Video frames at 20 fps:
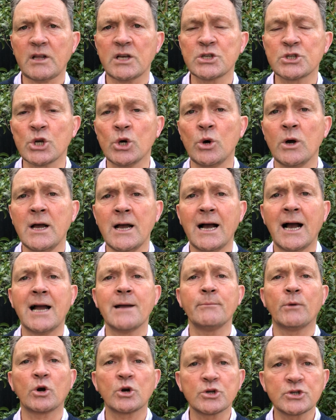So
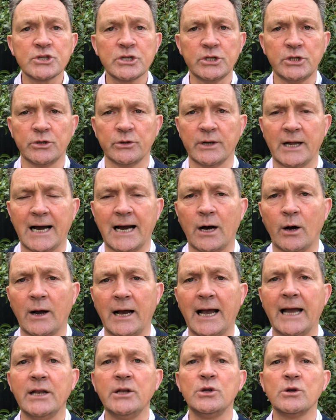I'm urging you now
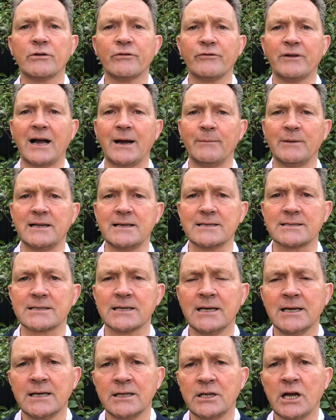and your families
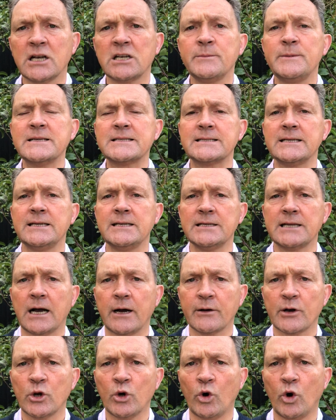not to be sitting
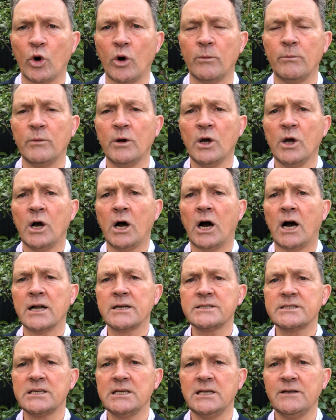down at home
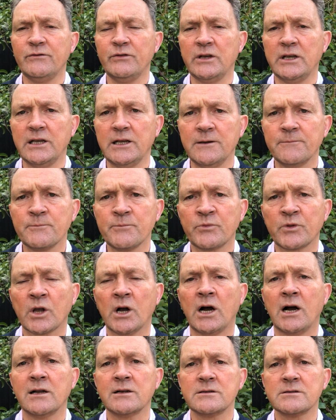on TV,
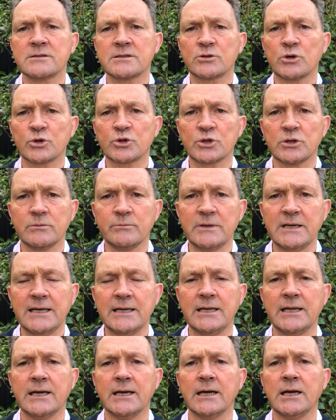on social
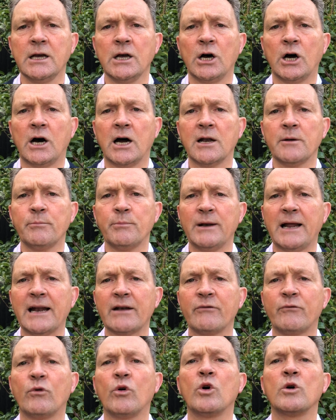media, on
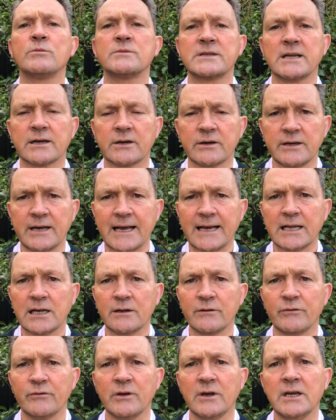platforms that are
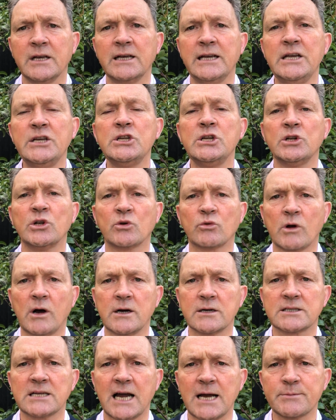negative, eating the
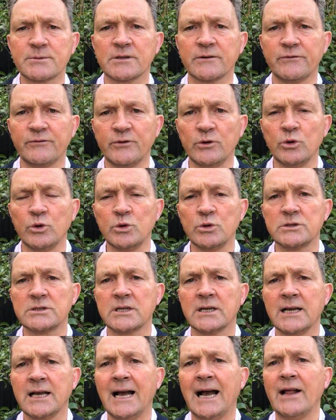wrong types of
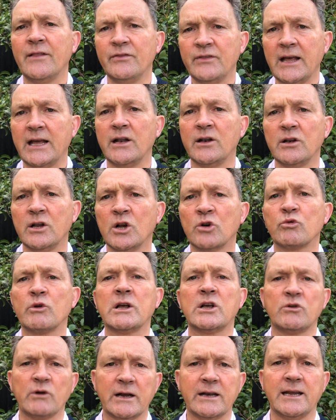foods and then
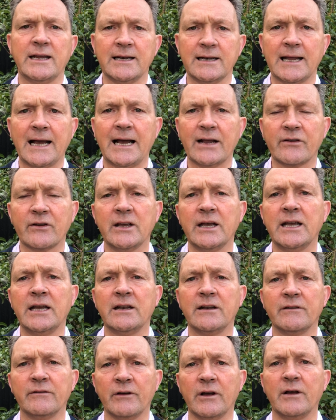regretting that
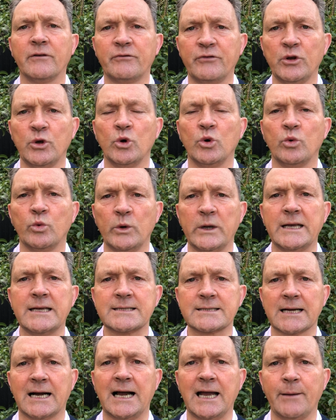in a few
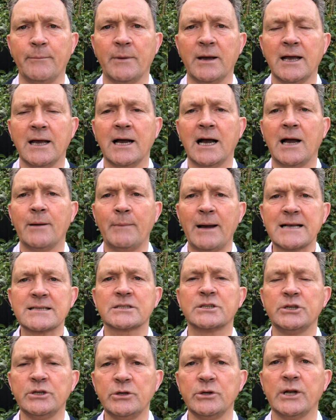weeks' time. I'm
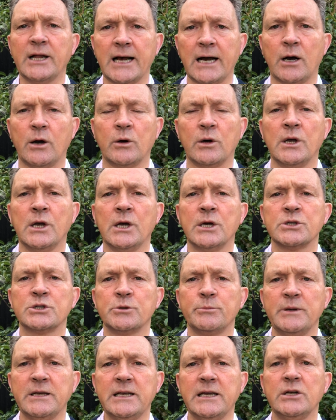asking you now
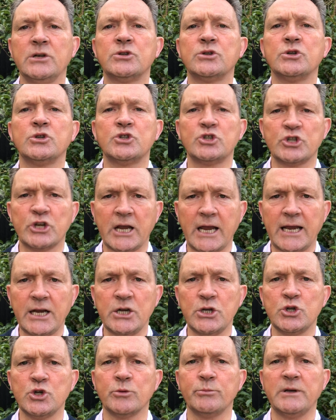to begin to
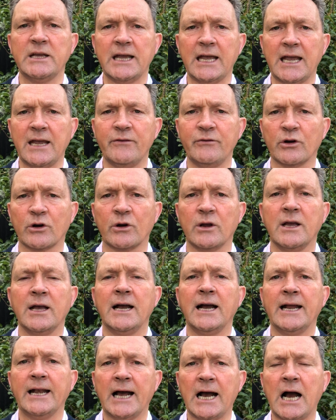change your behavior
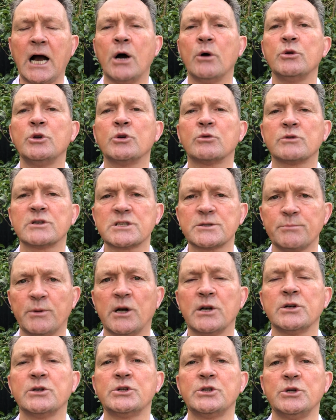and how you
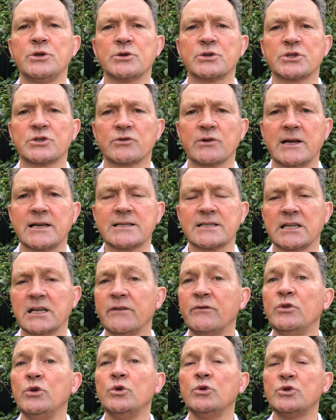respond to your stress. And
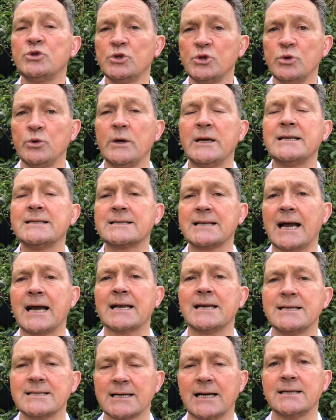if you do
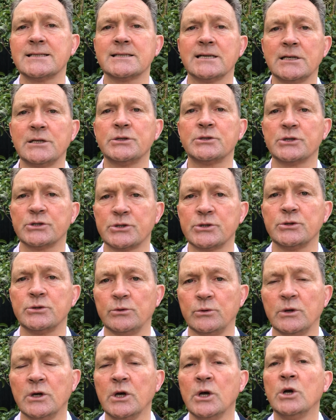exactly as I tell you to
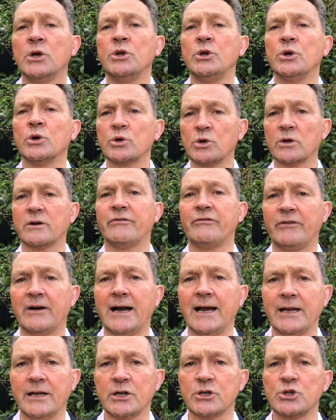do, you're going to
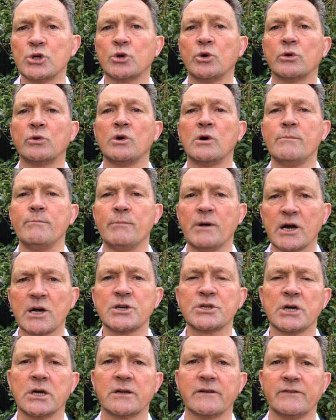find that you're going to
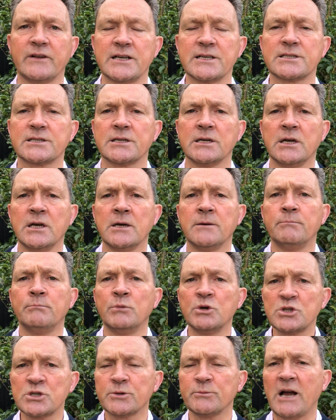emerge out of this
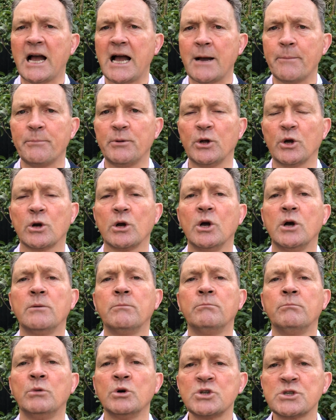much happier,
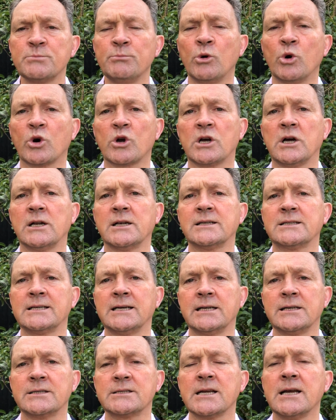much more
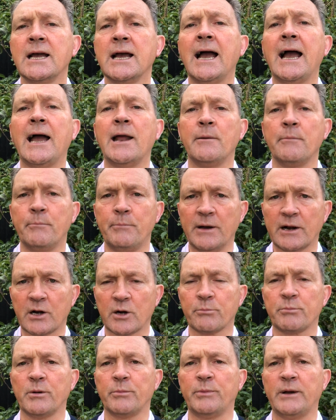content and
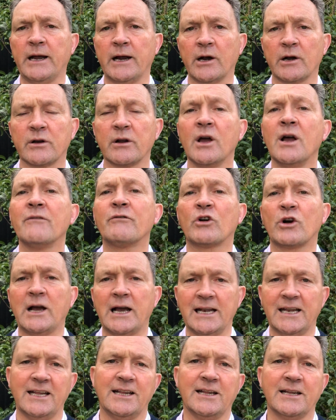better prepared for
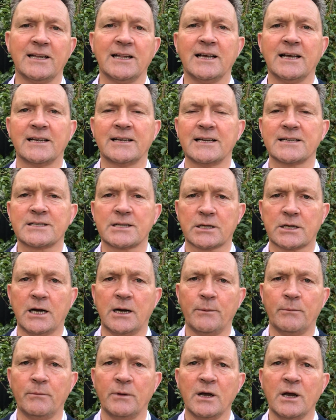anything that's to
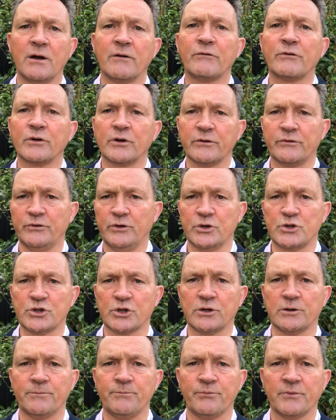come for the
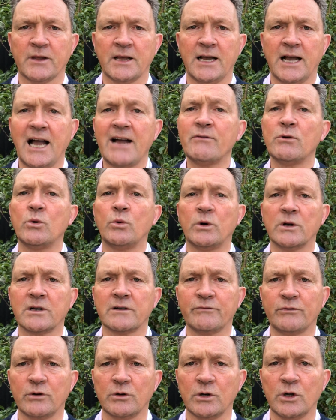future. Have a
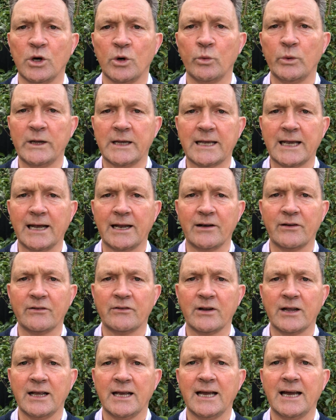wonderful
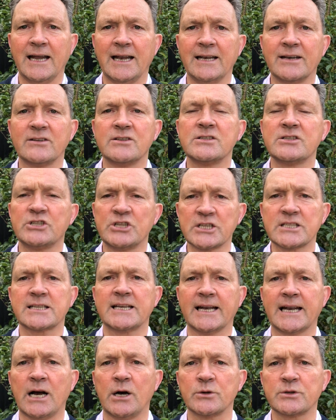weekend and just
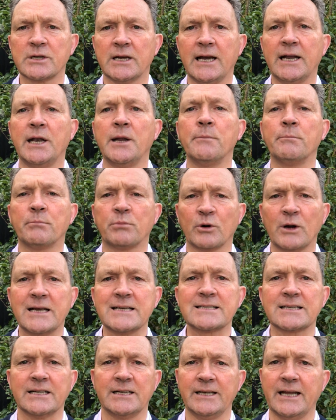get out and
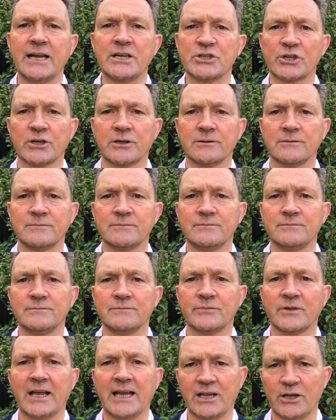embrace nature.
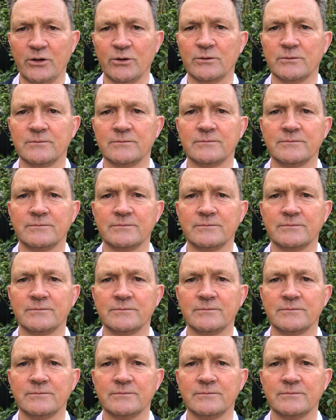Thank you.